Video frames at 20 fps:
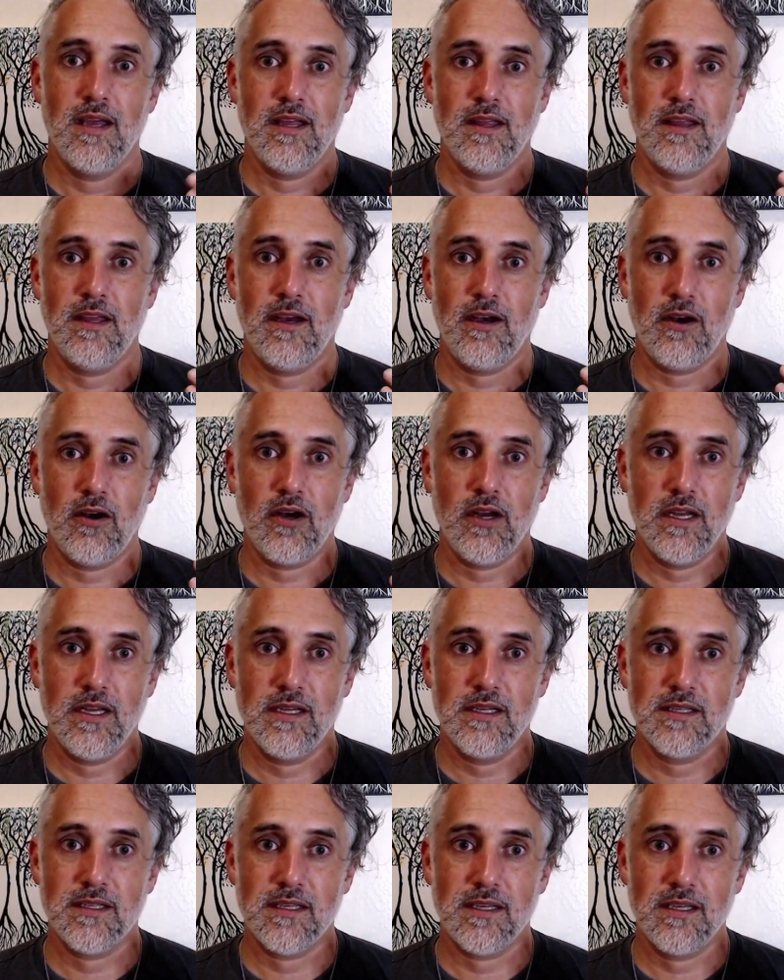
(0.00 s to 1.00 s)
There
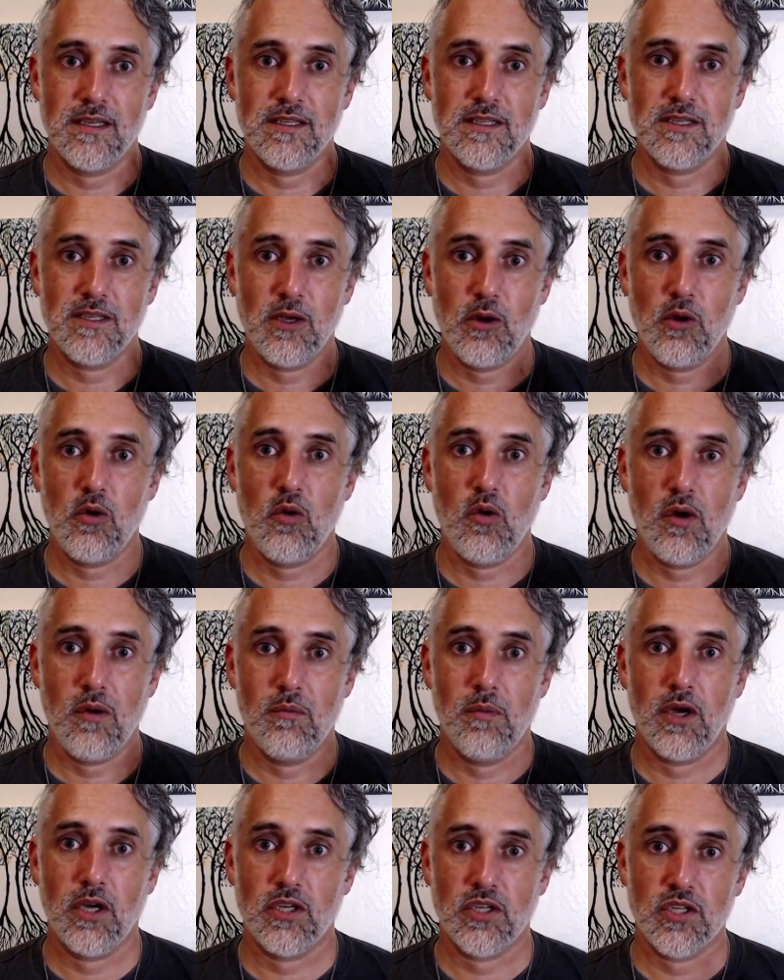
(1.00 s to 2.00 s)
is so
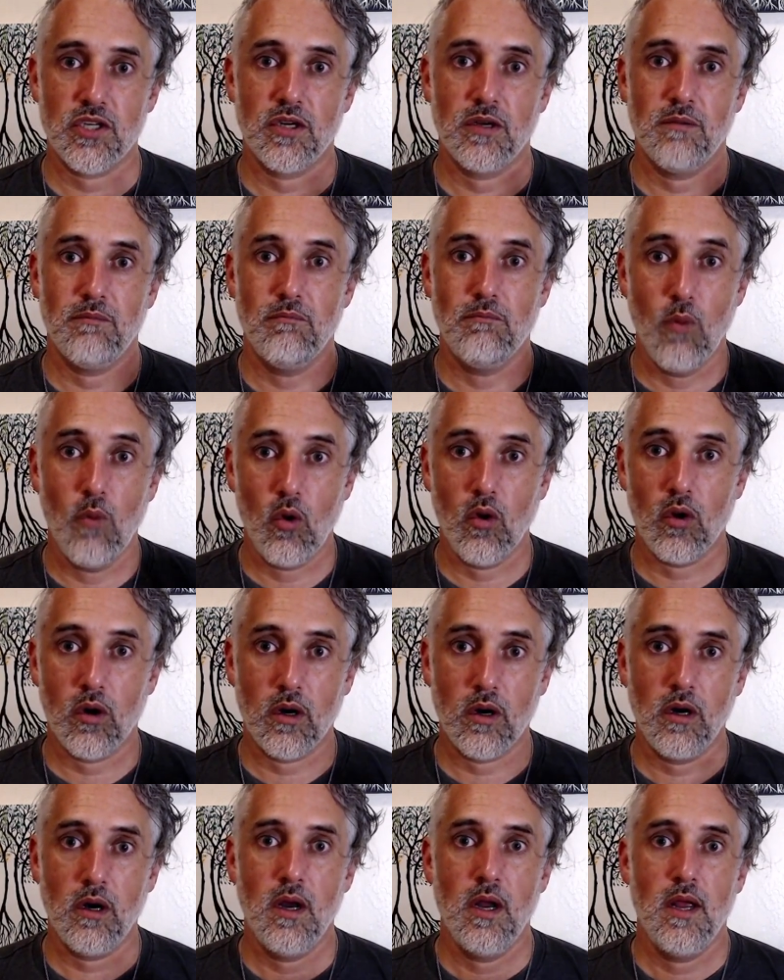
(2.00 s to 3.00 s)
much
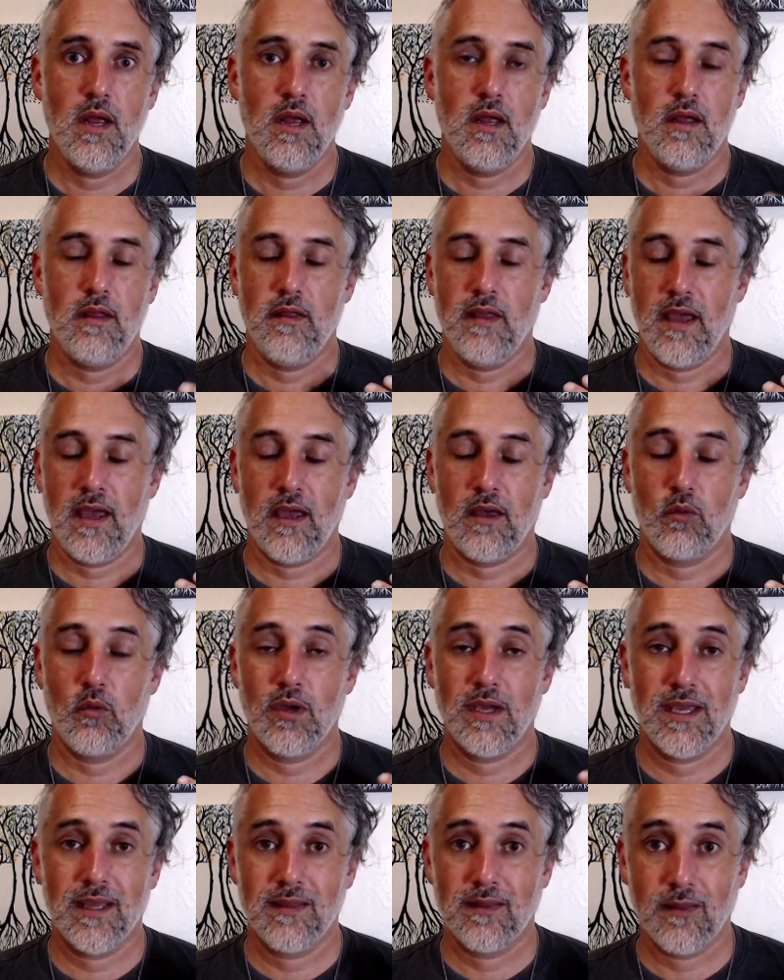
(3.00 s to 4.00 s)
more that we
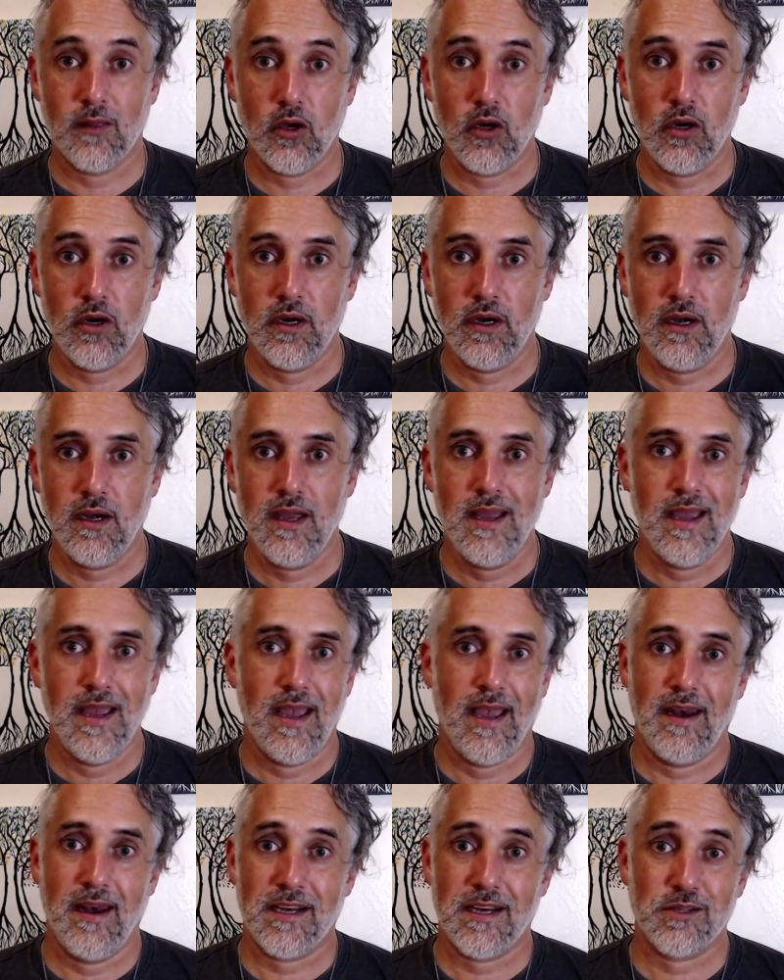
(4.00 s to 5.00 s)
can learn,
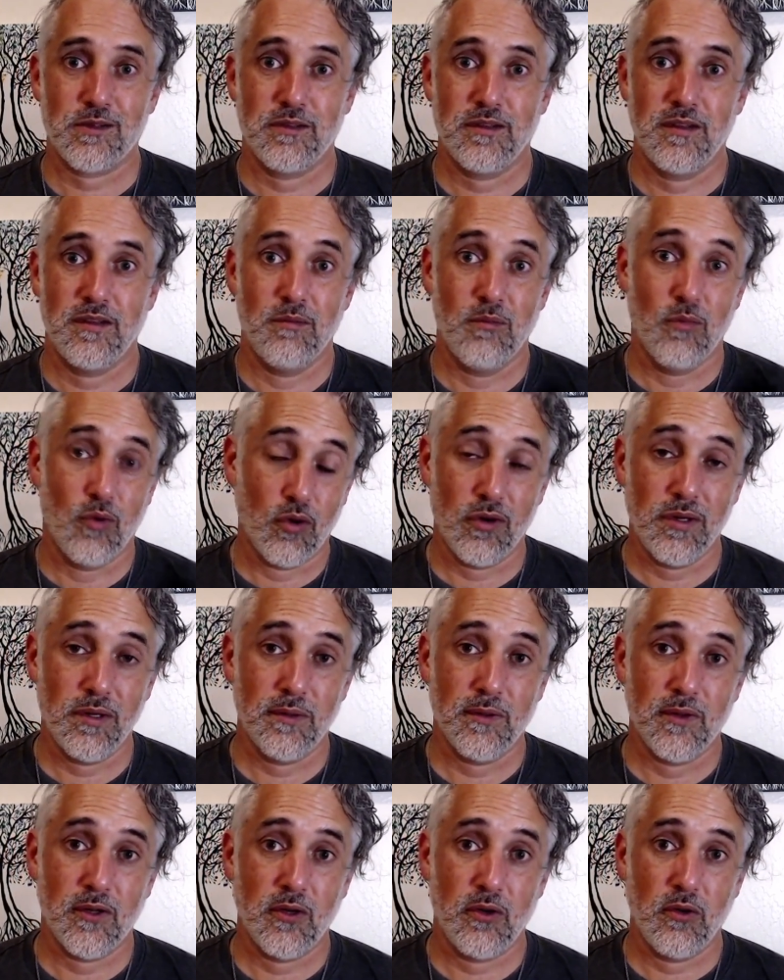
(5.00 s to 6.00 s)
and actually the more you
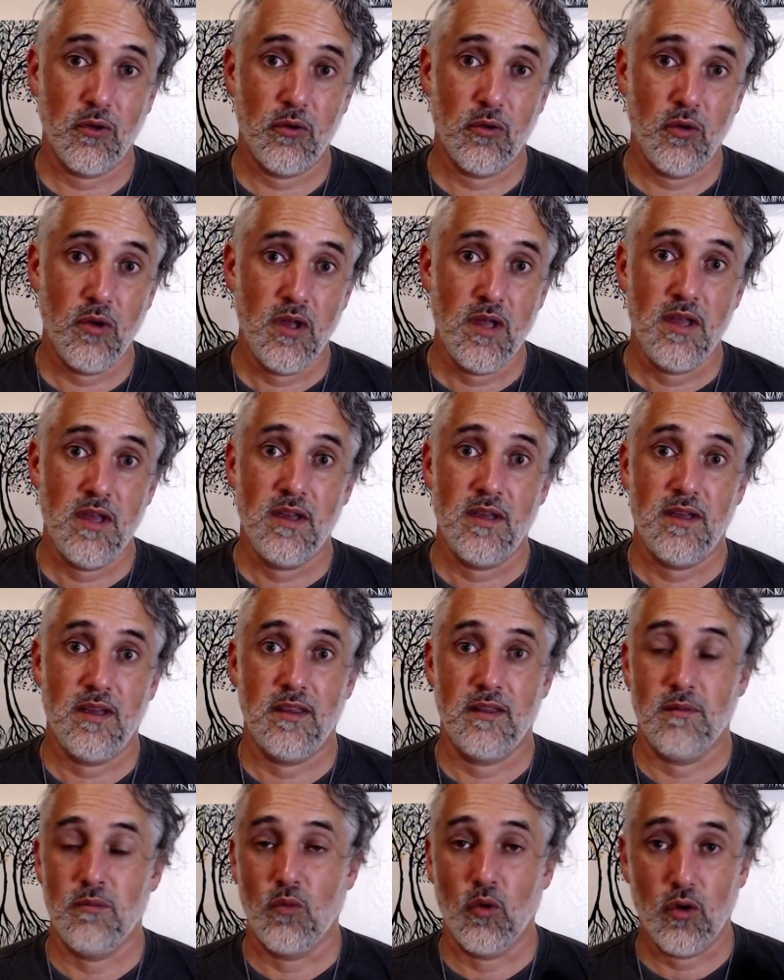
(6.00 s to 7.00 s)
know and
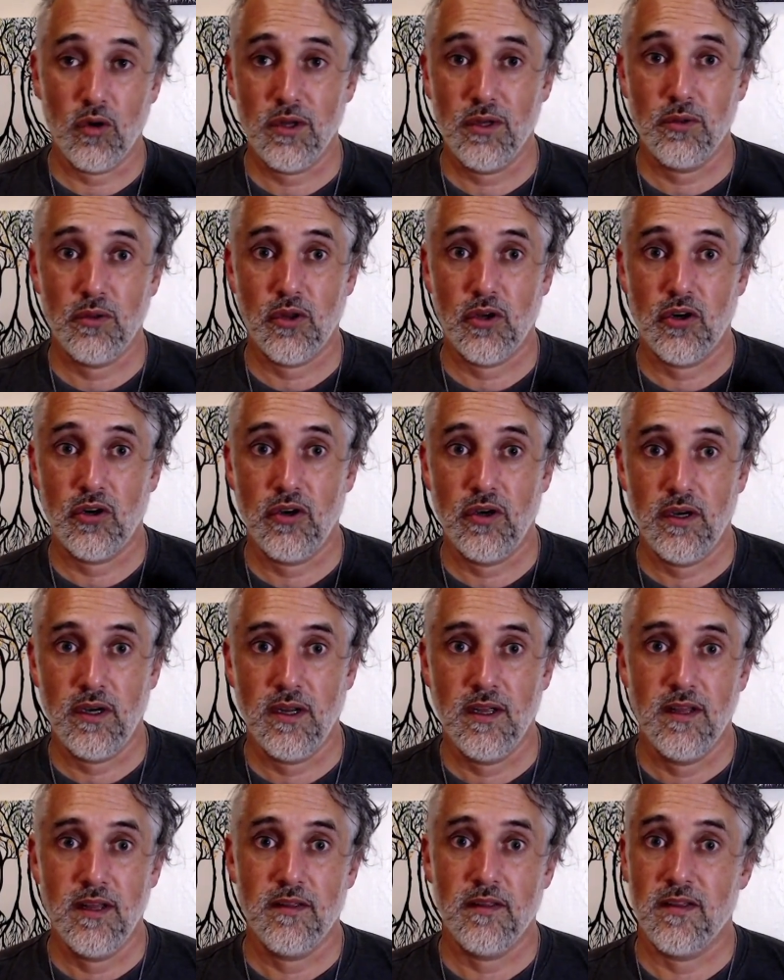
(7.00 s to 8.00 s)
the more you learn,
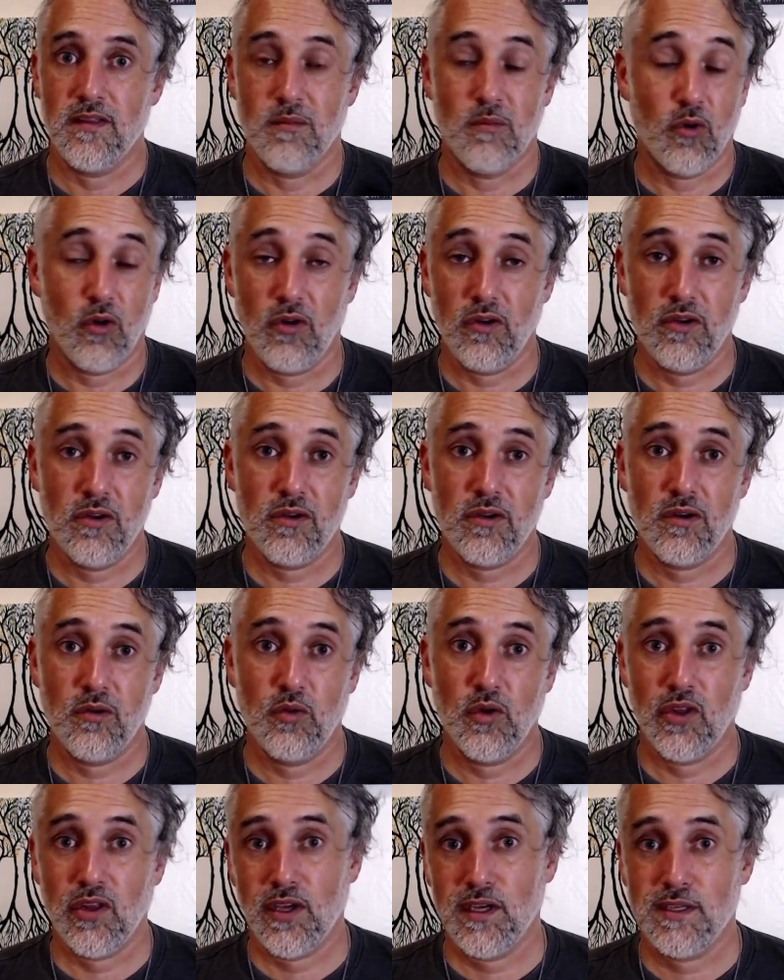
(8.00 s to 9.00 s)
then the more you're going to
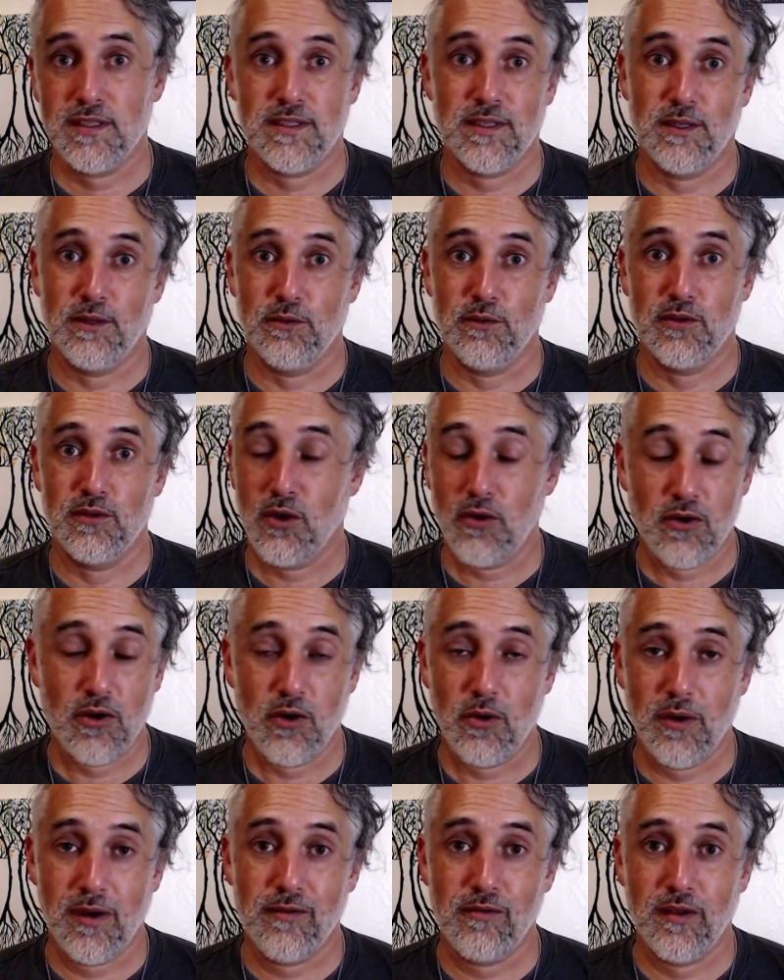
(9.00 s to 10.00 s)
realize that you don't
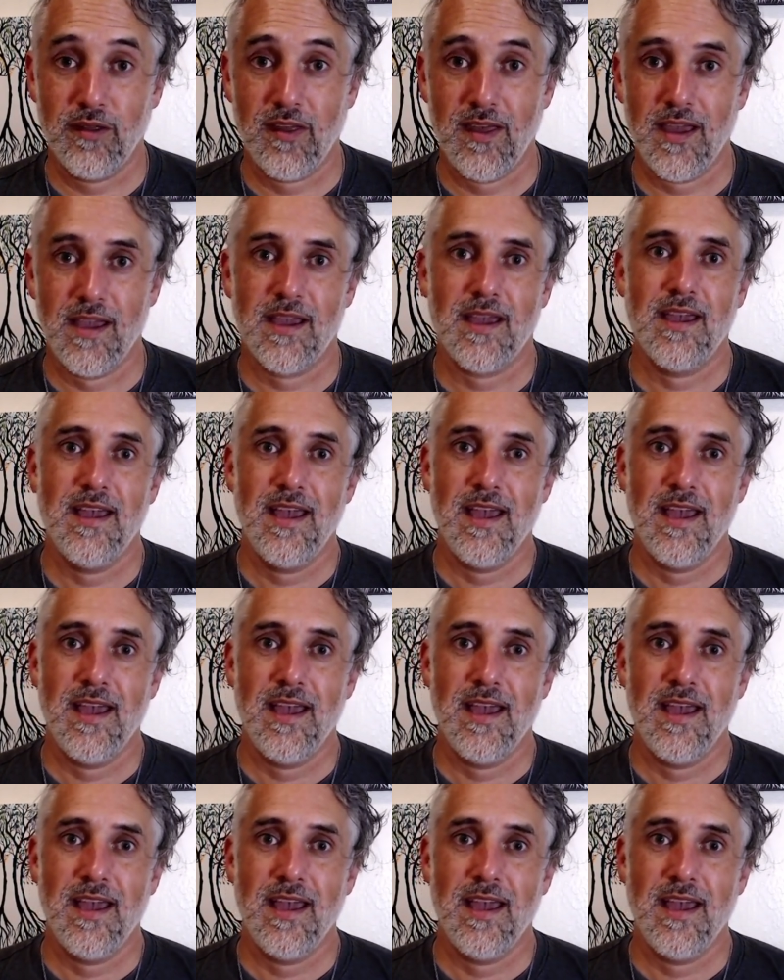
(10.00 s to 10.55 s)
know everything,